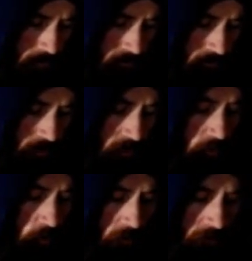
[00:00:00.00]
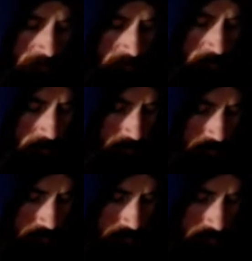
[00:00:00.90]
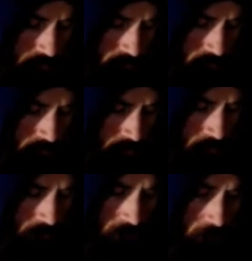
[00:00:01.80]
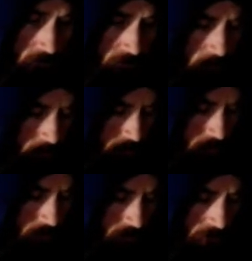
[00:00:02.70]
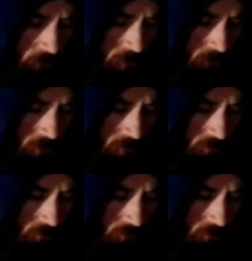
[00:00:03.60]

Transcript: So we got our 1 chord, got our 4 chord right below it.